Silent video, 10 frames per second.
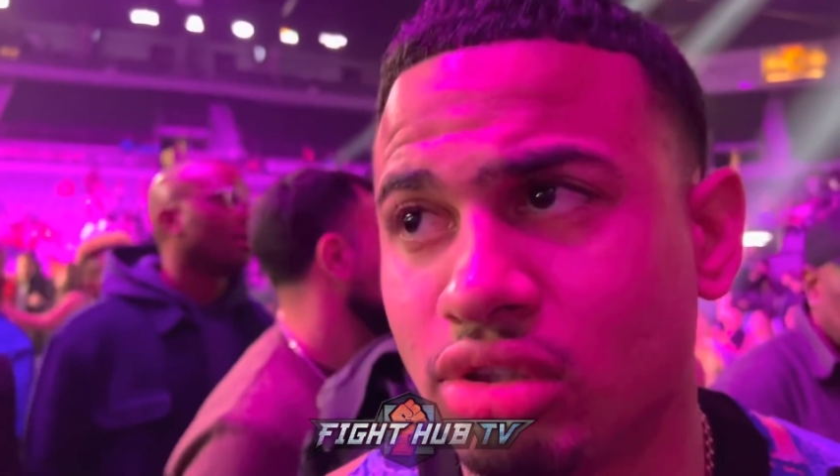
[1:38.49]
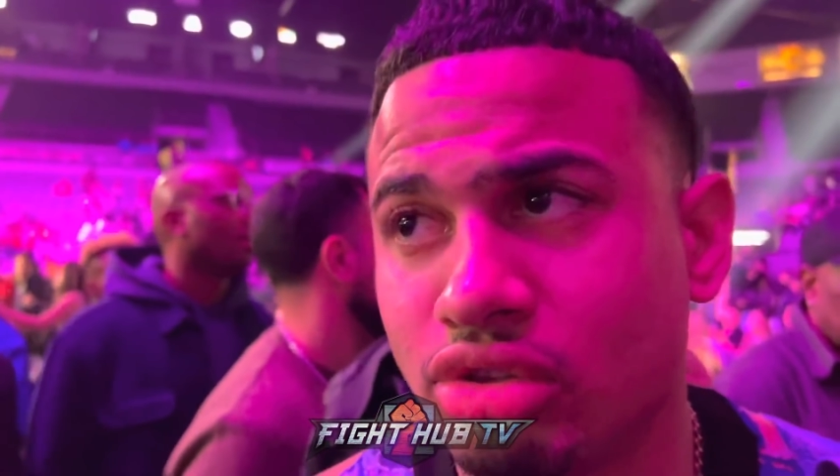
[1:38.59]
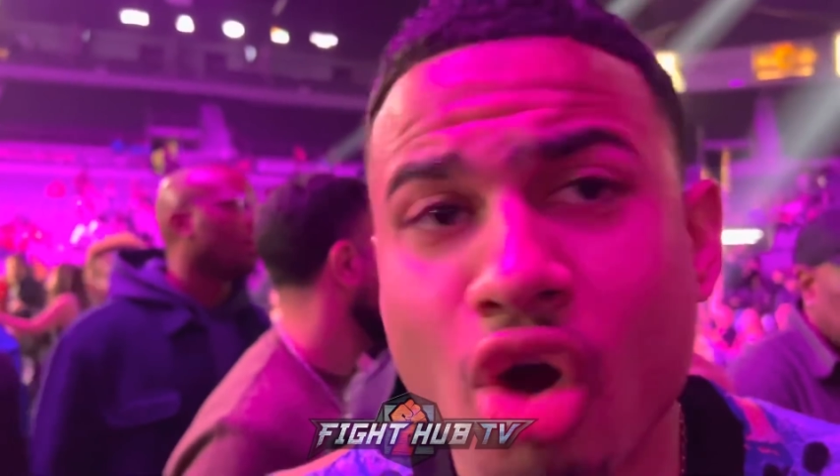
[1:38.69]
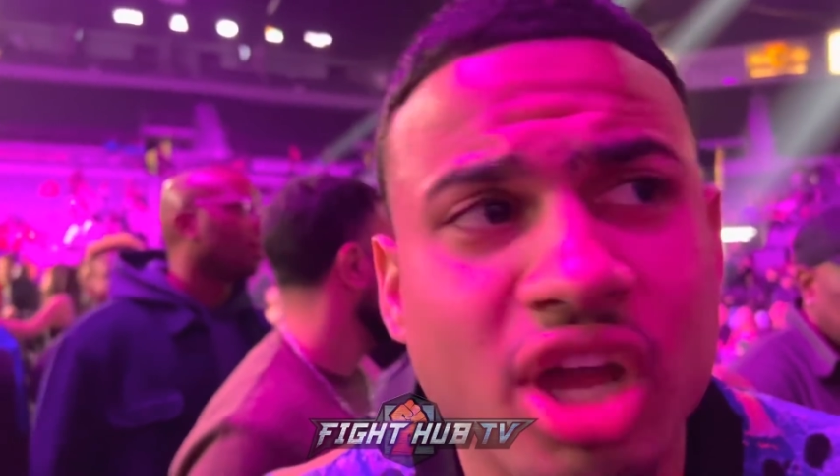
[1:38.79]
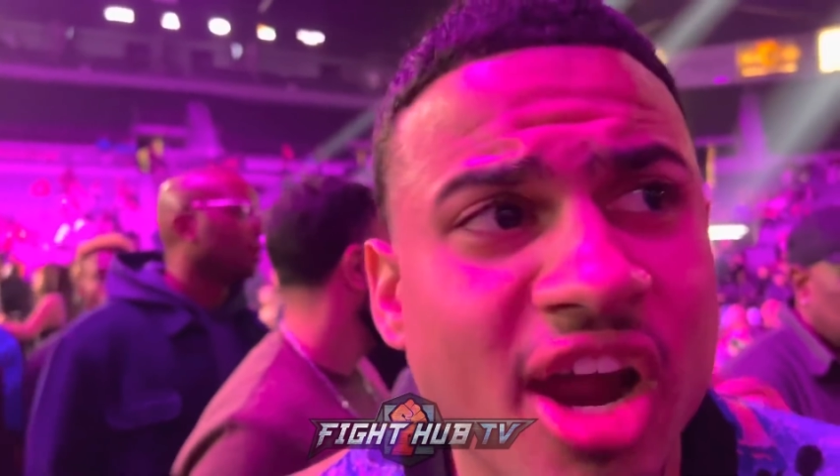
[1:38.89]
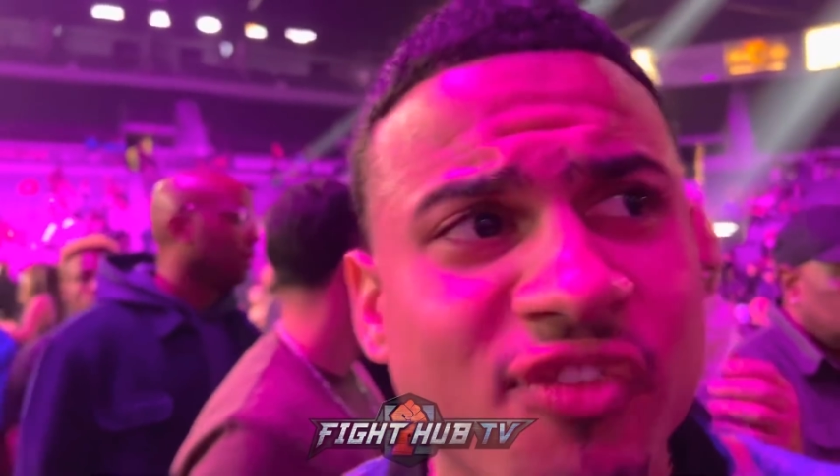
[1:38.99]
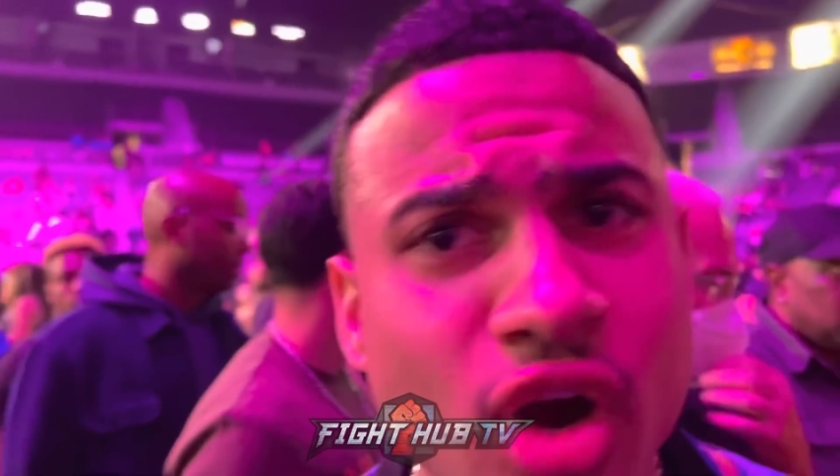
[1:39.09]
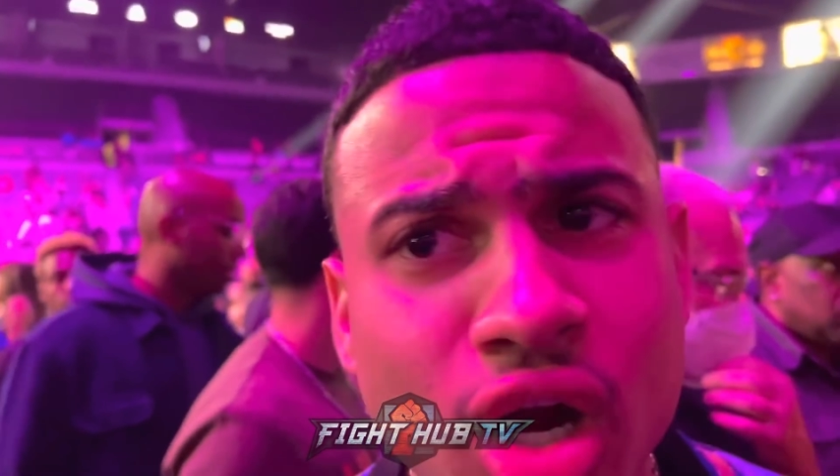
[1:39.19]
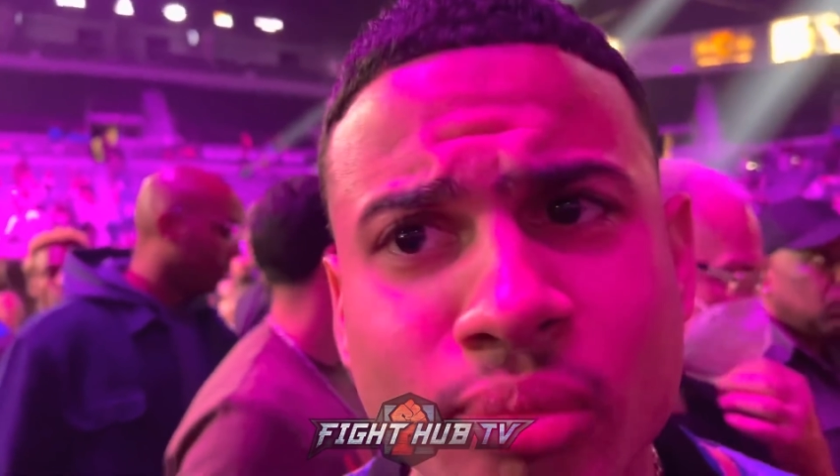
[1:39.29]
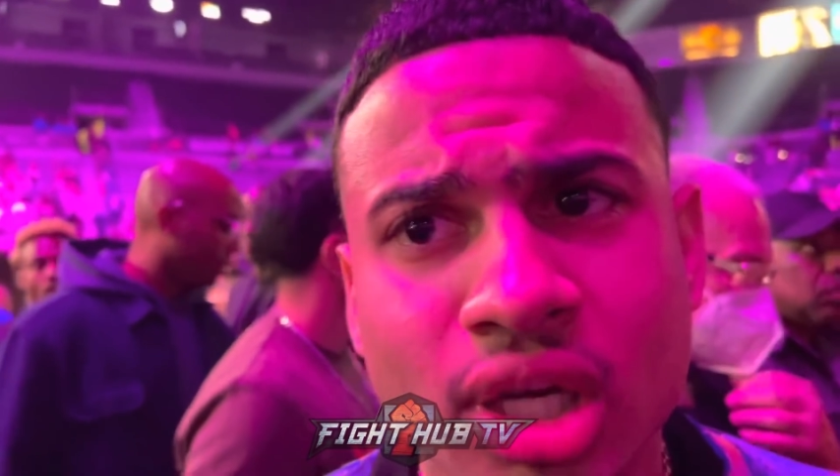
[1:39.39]
Don't care
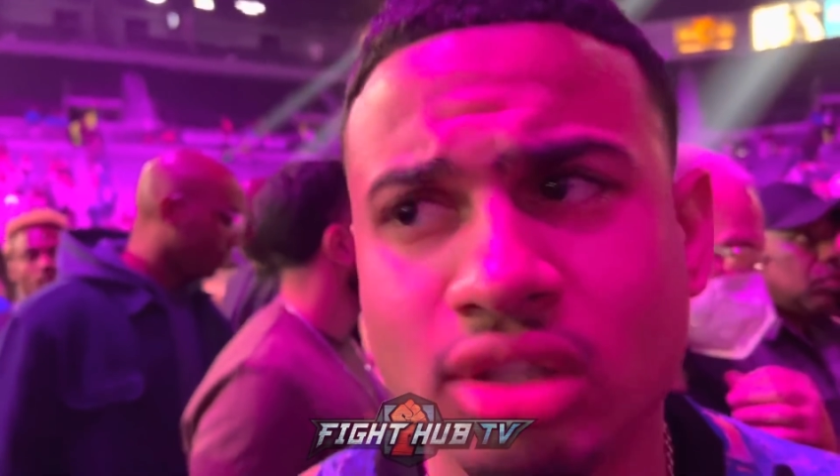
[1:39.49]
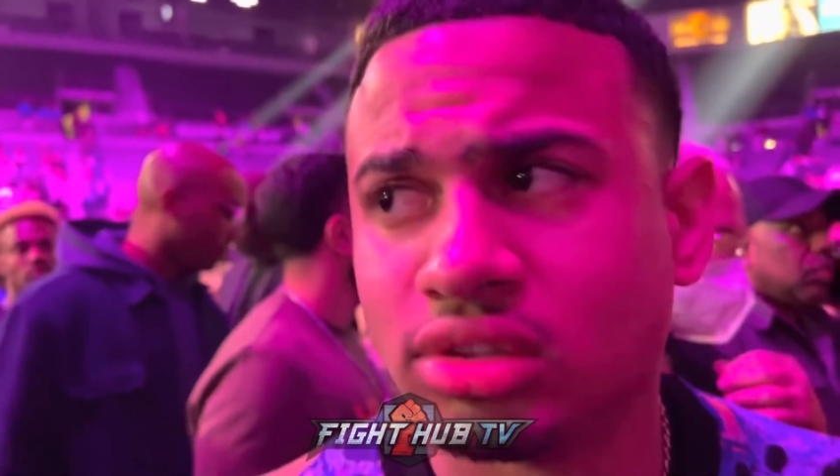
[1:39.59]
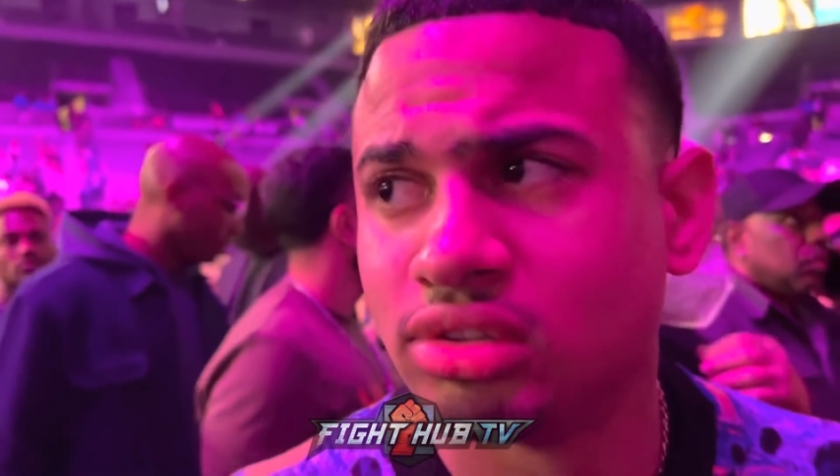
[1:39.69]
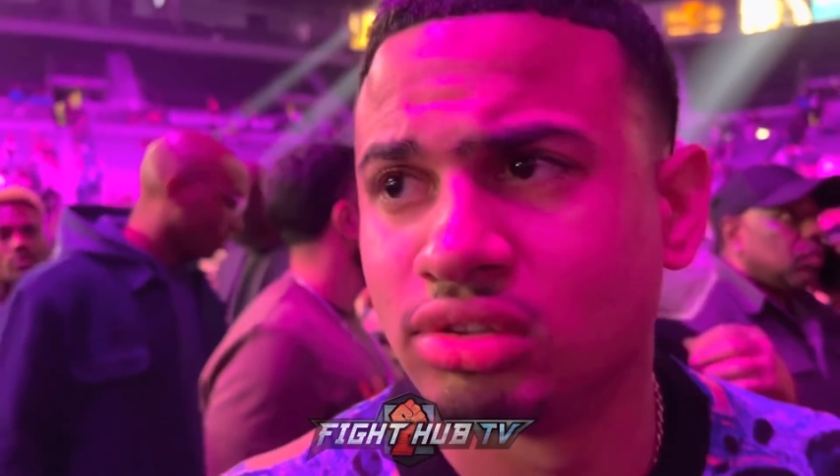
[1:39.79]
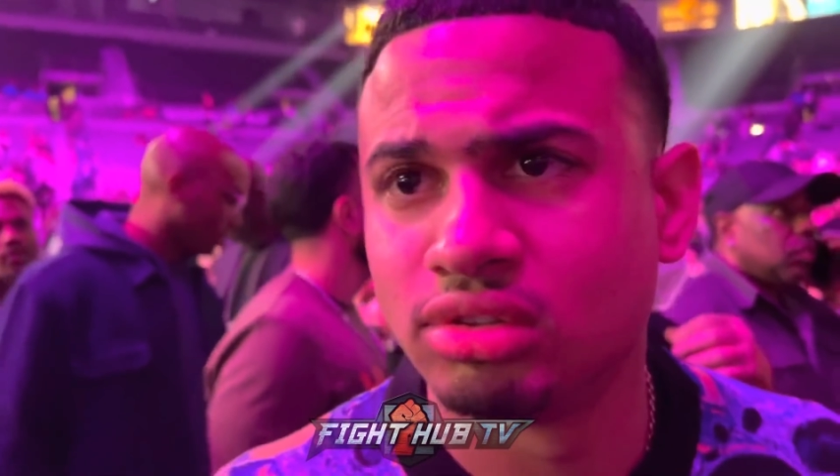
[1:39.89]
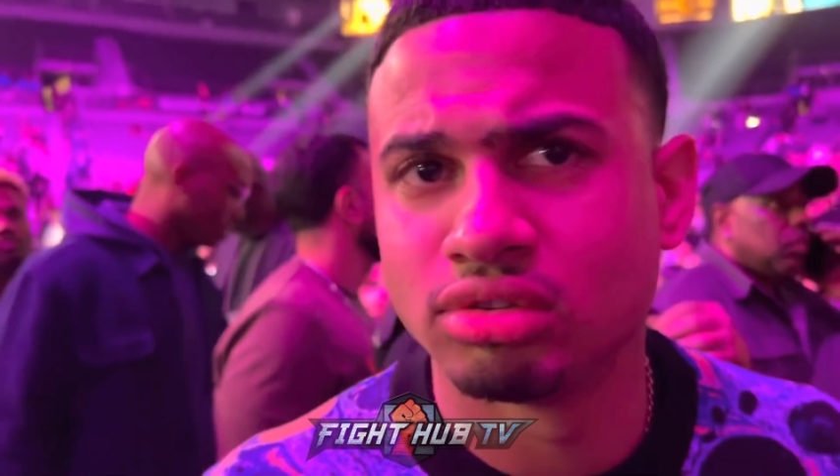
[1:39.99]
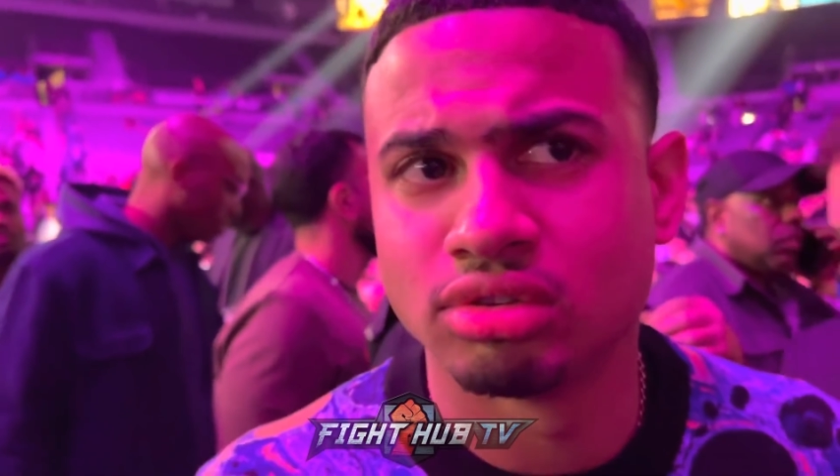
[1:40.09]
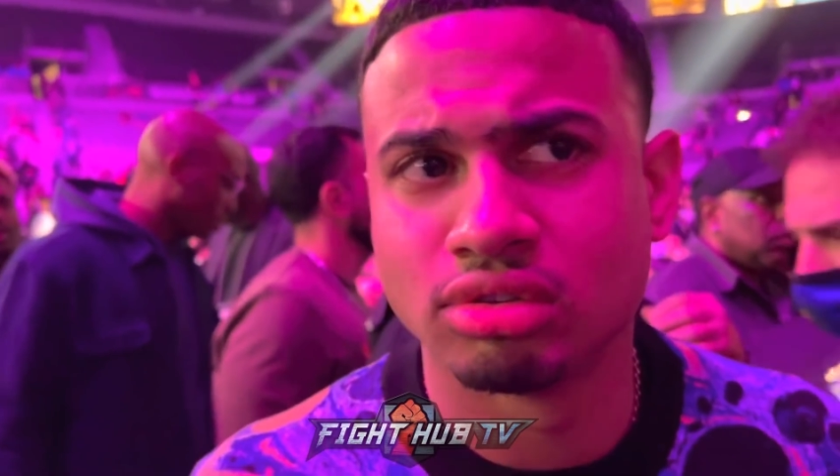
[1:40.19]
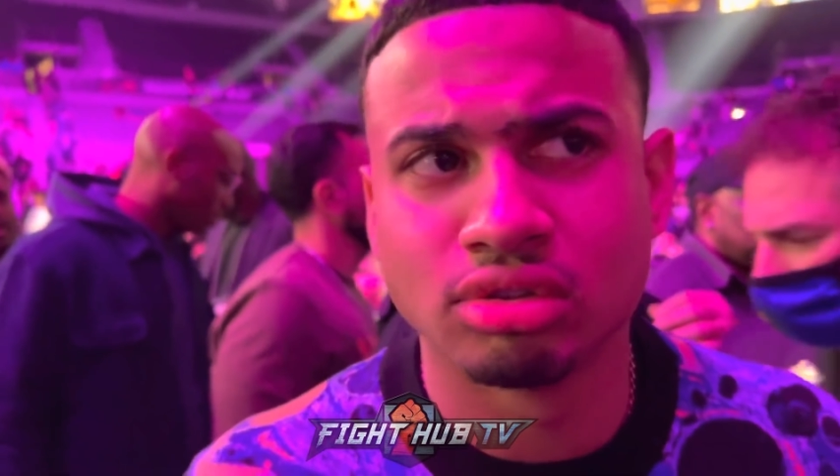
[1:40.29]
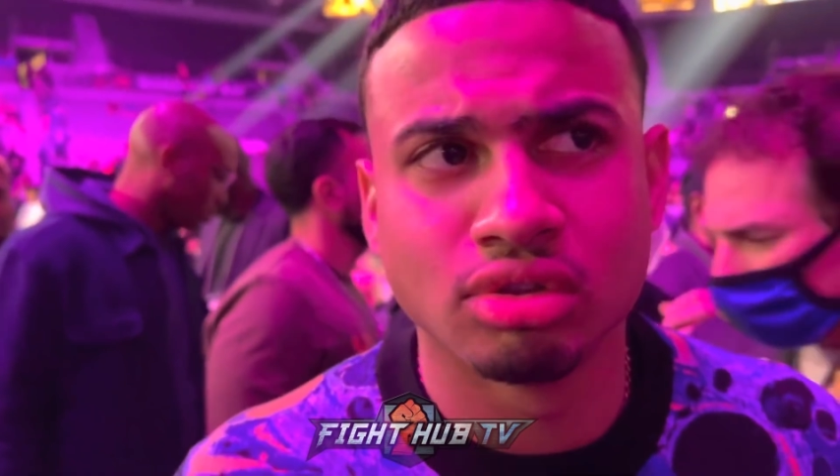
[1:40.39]
for him. No, why
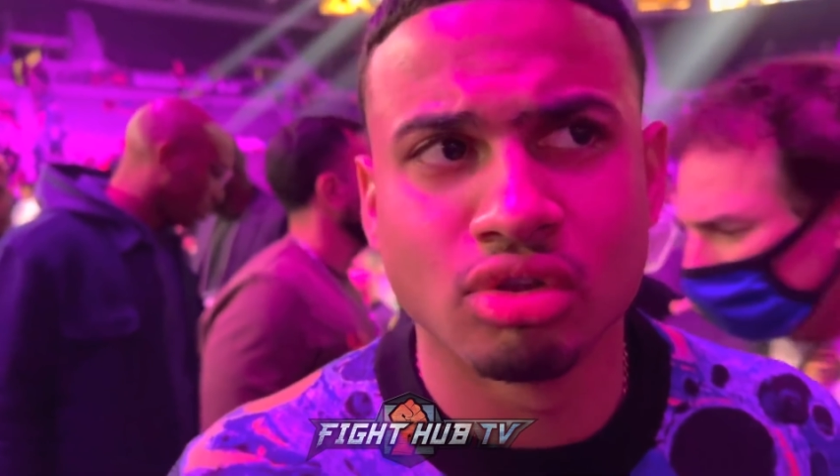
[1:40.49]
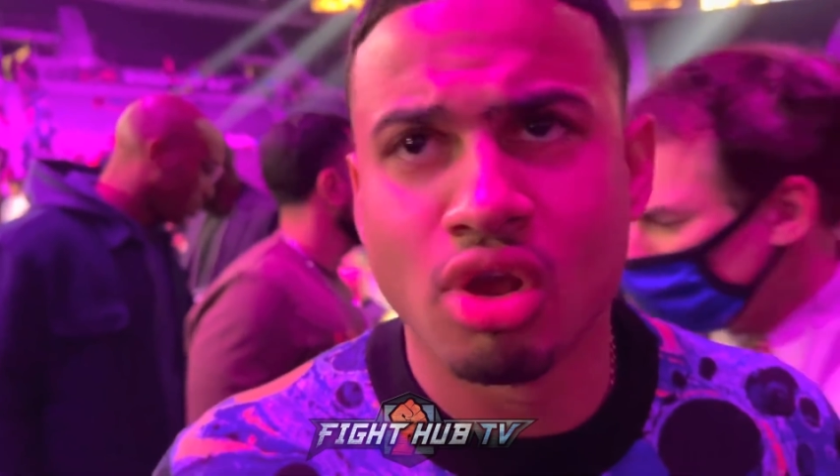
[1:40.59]
not?